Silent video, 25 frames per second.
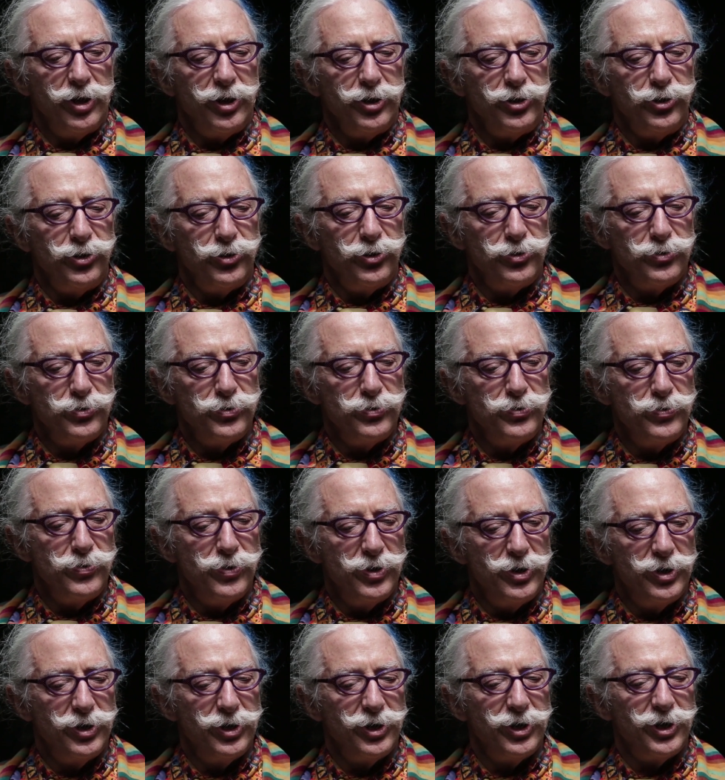
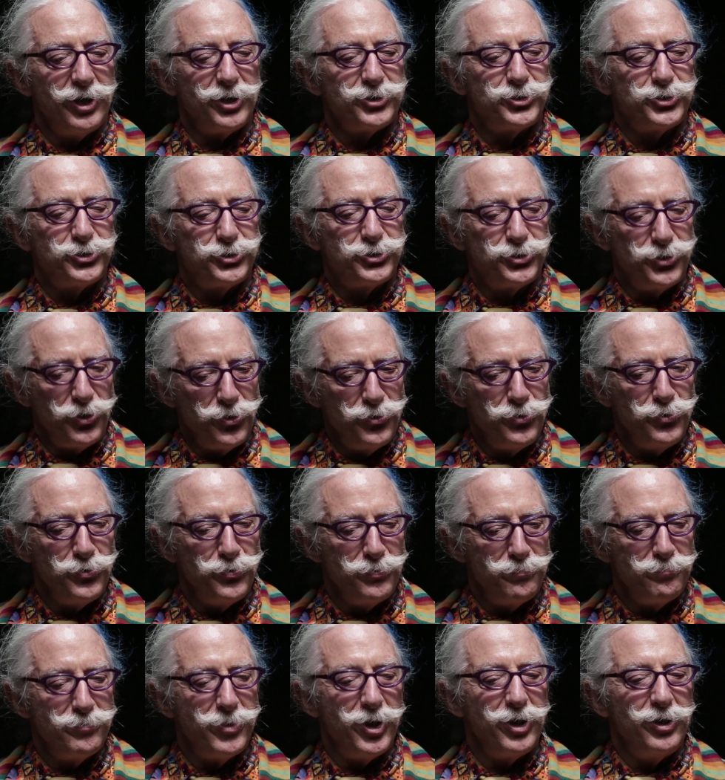You
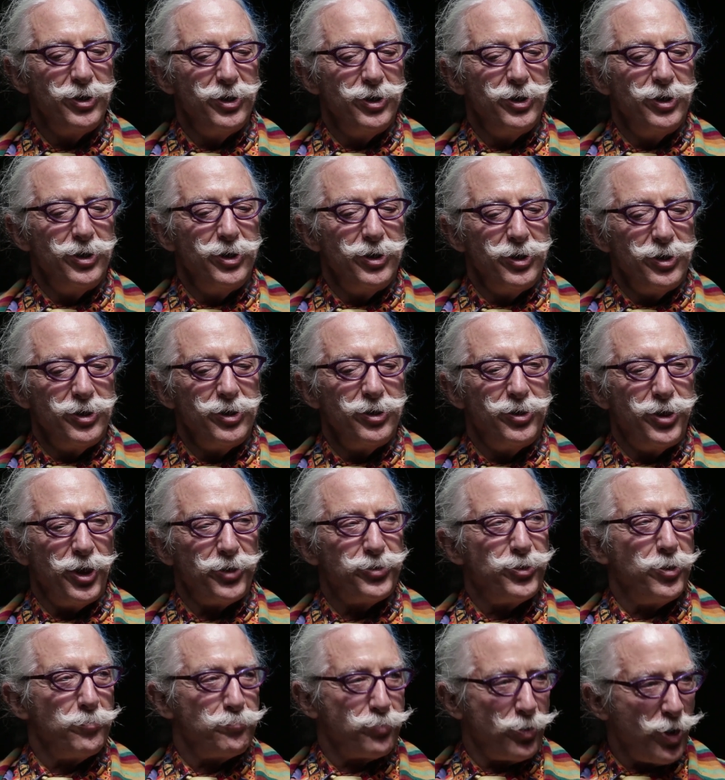assume
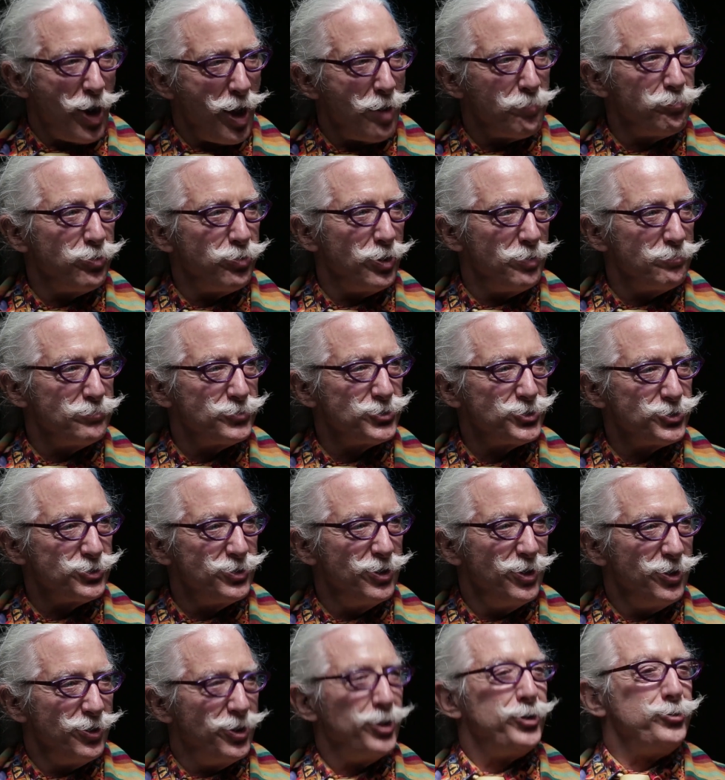that the
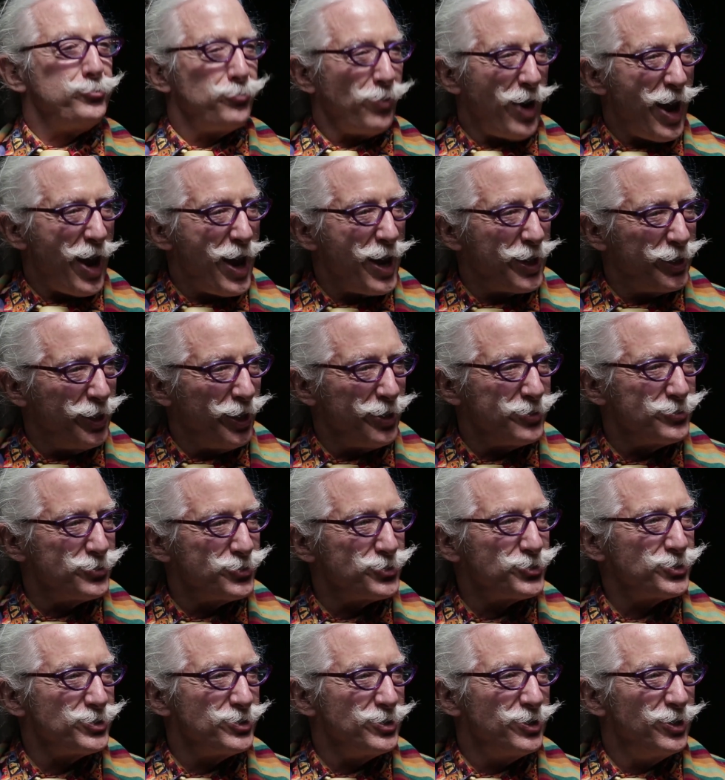problems, the
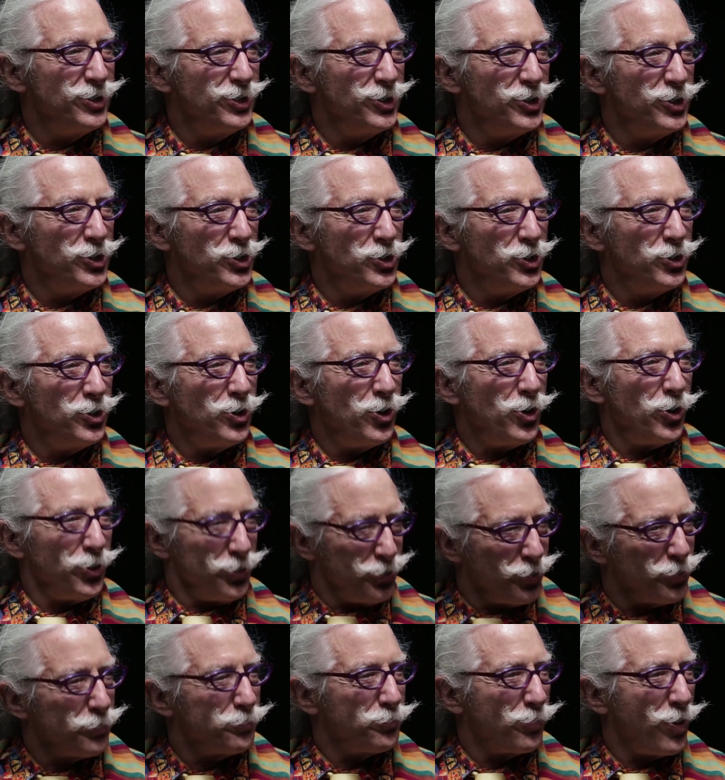dragons, are
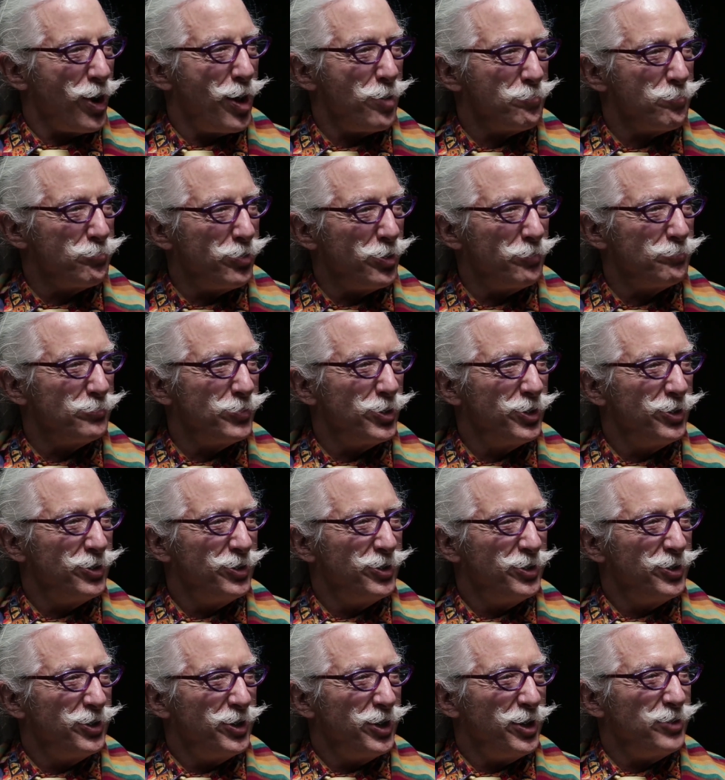your problem.
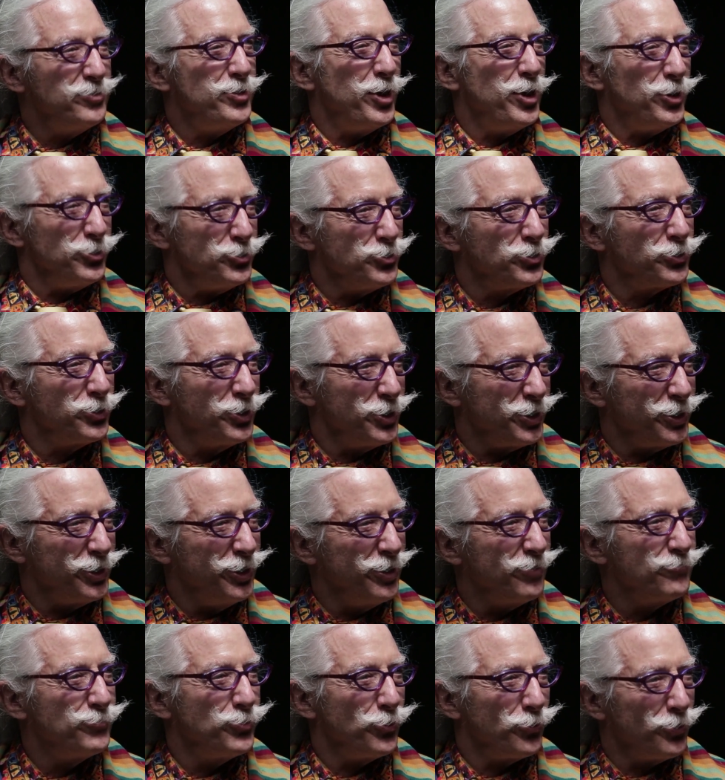and that you're going to
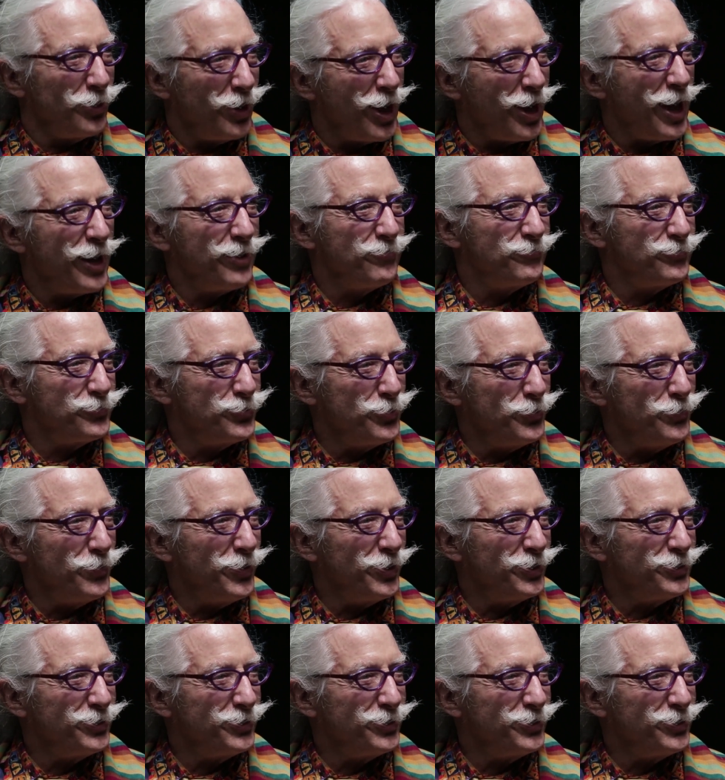give your life to